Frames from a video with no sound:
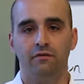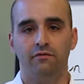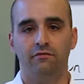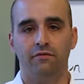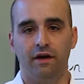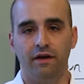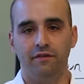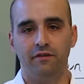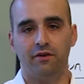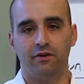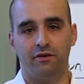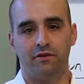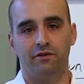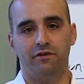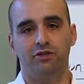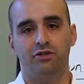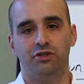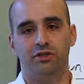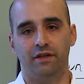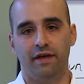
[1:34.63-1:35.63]
Find the
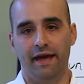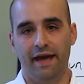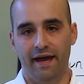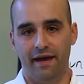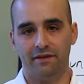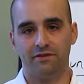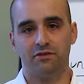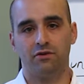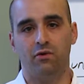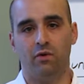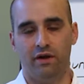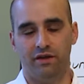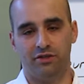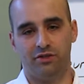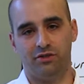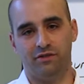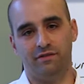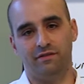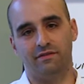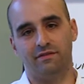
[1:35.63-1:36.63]
courage to ask
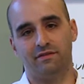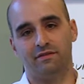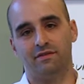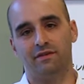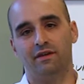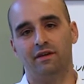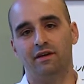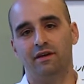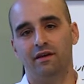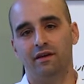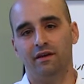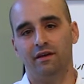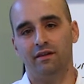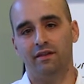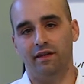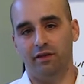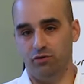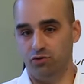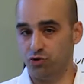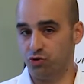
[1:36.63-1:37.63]
questions
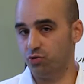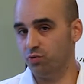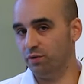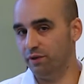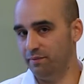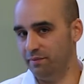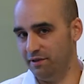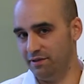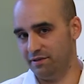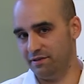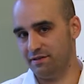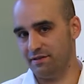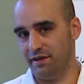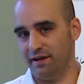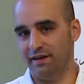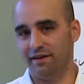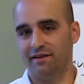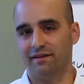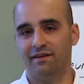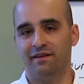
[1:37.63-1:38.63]
that you truly mean to
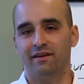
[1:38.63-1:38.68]
say.